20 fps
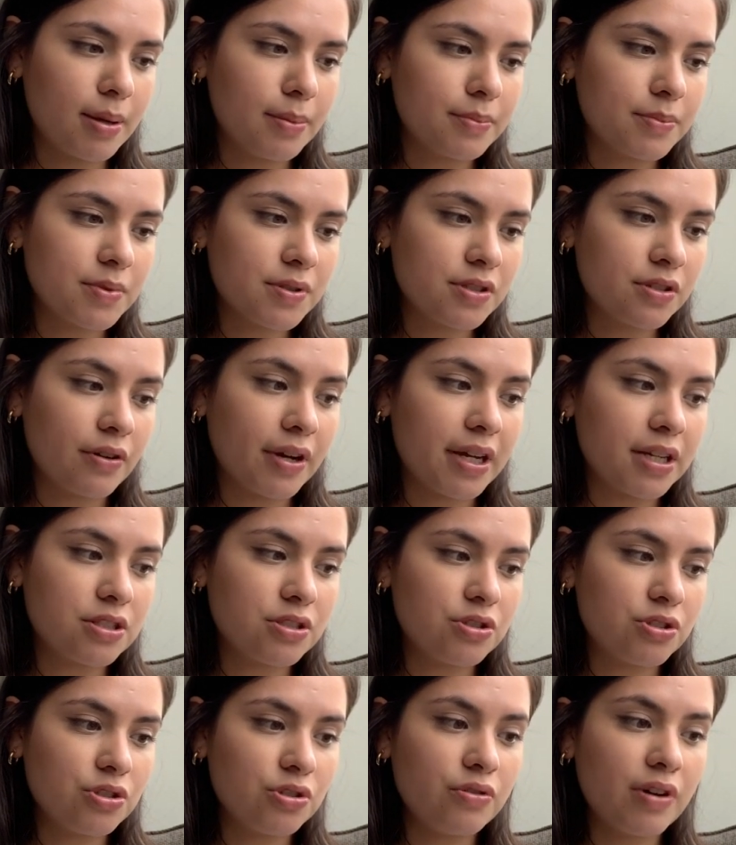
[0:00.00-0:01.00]
So I
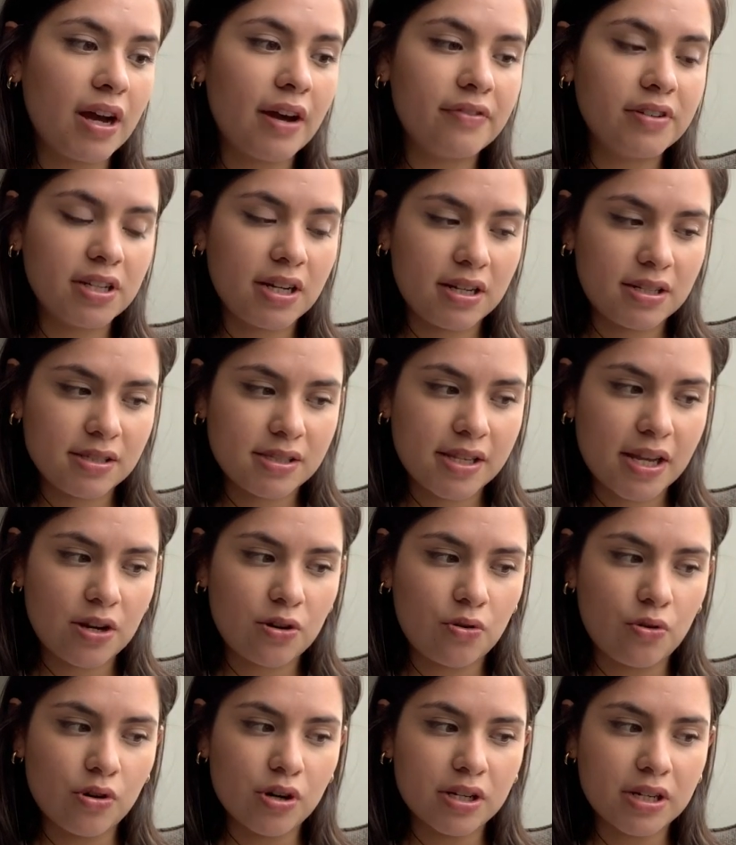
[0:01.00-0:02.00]
do have an on-site
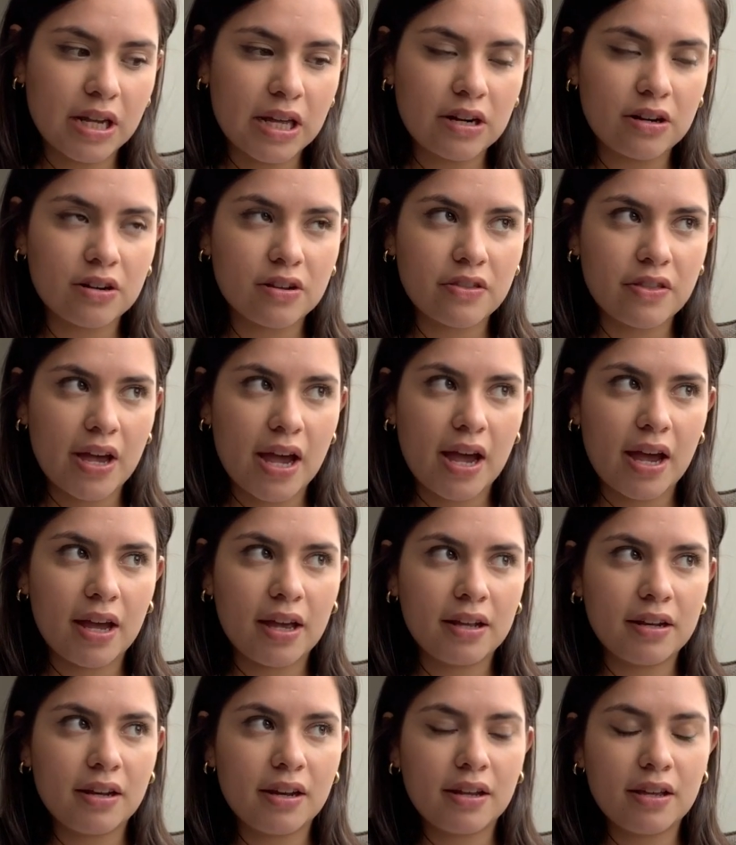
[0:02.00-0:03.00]
coordinator
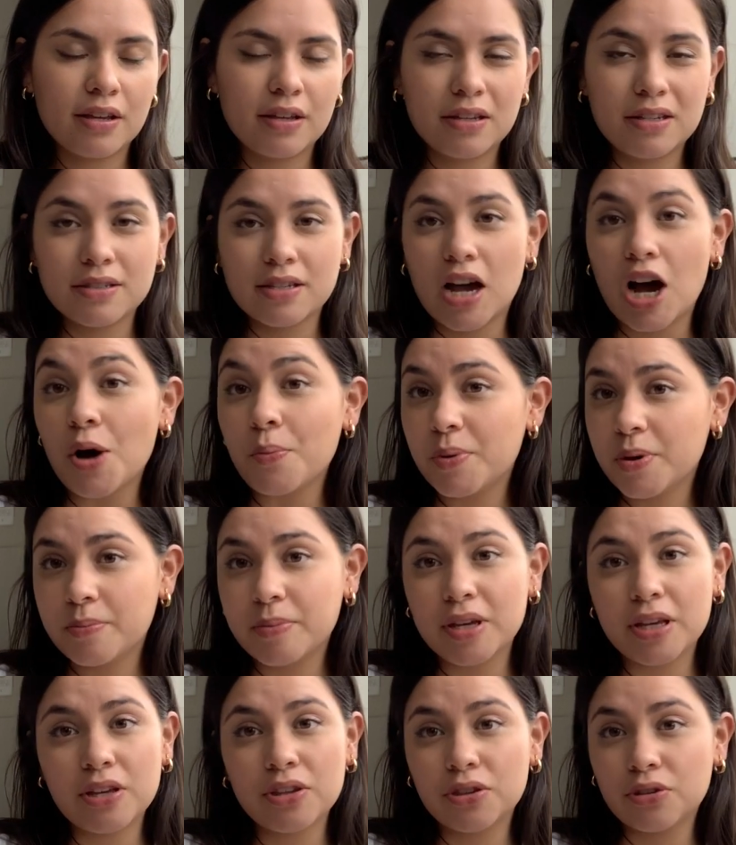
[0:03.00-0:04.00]
that is helping
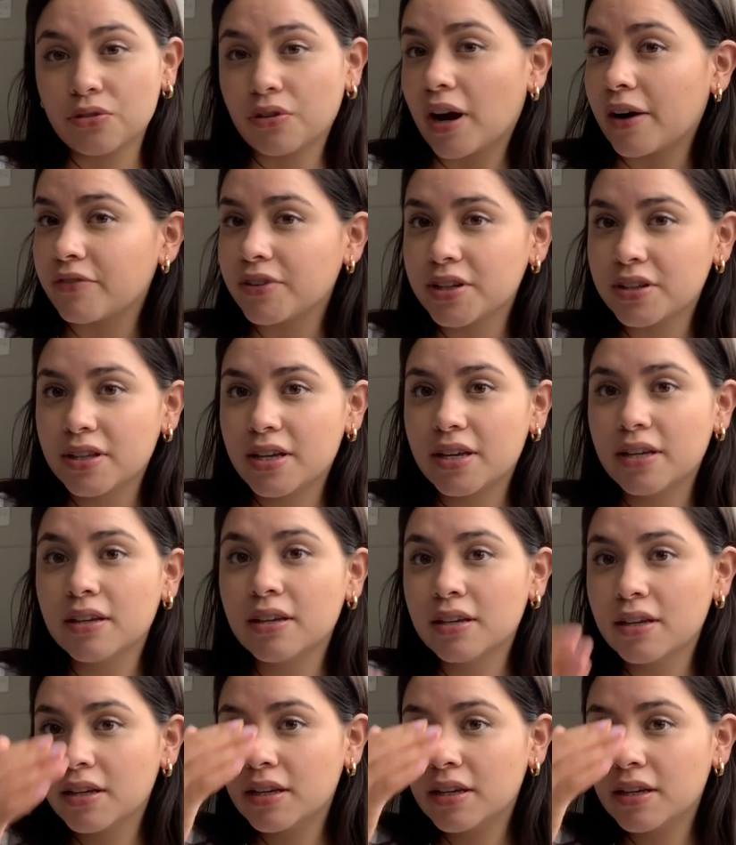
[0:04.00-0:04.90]
me through everything,